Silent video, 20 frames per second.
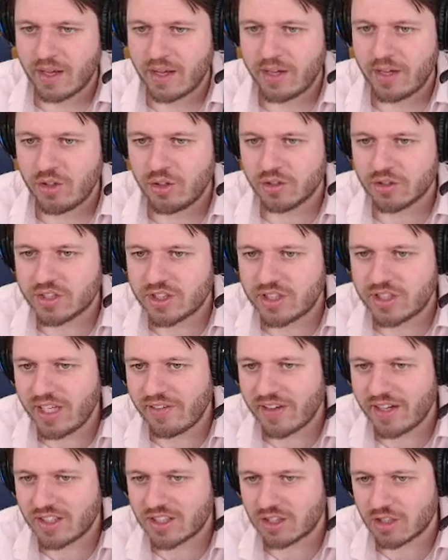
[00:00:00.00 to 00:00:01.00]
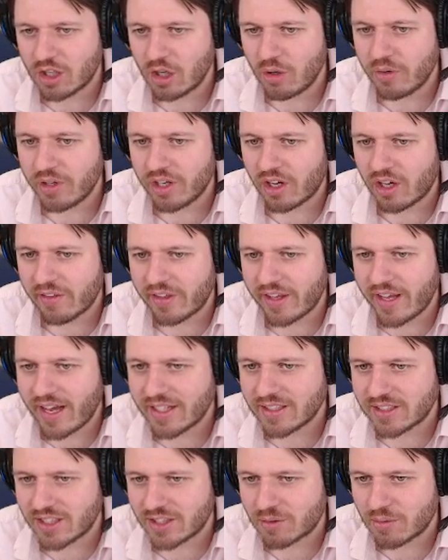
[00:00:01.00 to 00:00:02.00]
You'll see that it's loading all the
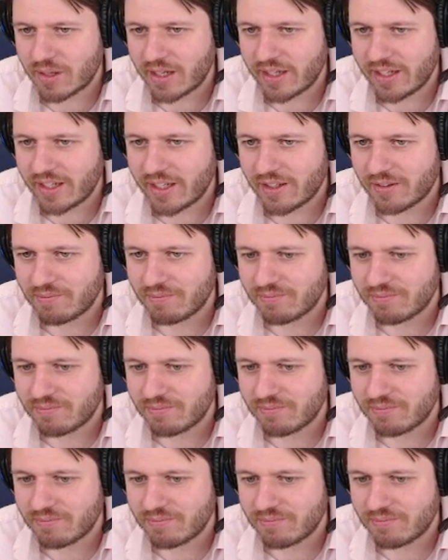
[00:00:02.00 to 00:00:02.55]
assets right now.